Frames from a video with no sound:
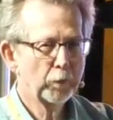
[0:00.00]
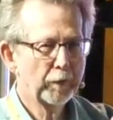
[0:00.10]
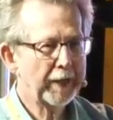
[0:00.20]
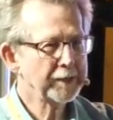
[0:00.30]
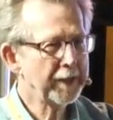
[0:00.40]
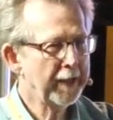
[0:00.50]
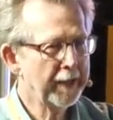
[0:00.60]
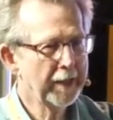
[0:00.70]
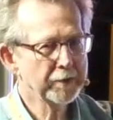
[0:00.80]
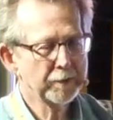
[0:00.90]
NASA
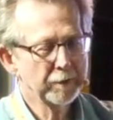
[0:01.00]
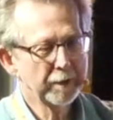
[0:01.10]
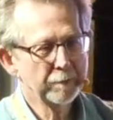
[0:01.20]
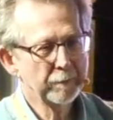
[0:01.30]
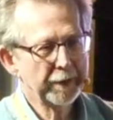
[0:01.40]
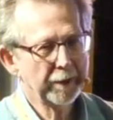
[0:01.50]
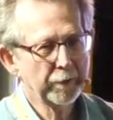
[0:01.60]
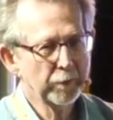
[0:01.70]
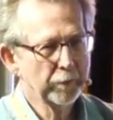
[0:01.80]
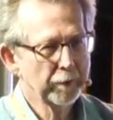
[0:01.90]
has, and many
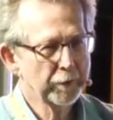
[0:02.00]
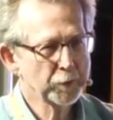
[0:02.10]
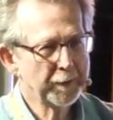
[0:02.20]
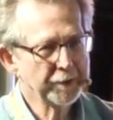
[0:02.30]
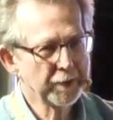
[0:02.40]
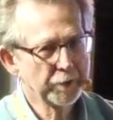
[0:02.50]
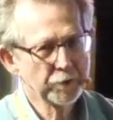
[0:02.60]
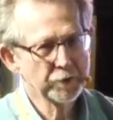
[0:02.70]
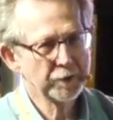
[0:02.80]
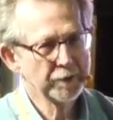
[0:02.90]
other of the space
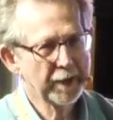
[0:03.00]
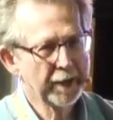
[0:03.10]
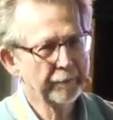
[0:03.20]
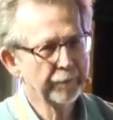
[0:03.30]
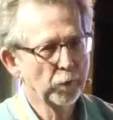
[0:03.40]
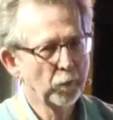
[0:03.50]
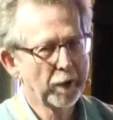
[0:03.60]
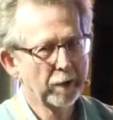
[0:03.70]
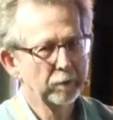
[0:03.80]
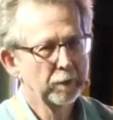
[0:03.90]
agencies have for a
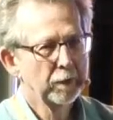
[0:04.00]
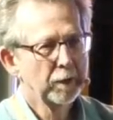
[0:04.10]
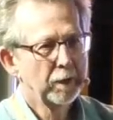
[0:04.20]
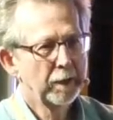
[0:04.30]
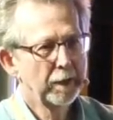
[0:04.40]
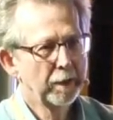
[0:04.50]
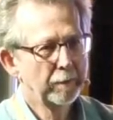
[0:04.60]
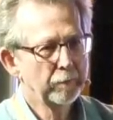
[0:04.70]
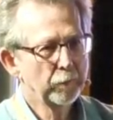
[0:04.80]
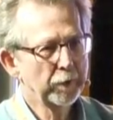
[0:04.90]
while,
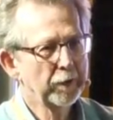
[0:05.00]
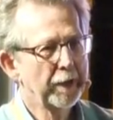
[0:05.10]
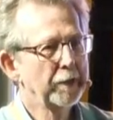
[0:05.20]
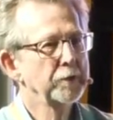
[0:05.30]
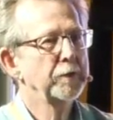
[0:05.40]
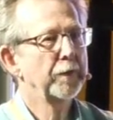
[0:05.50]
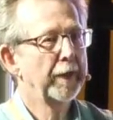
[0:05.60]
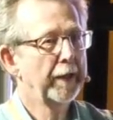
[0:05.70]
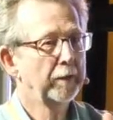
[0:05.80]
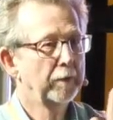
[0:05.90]
realized
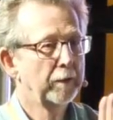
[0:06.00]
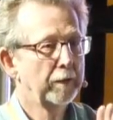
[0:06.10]
that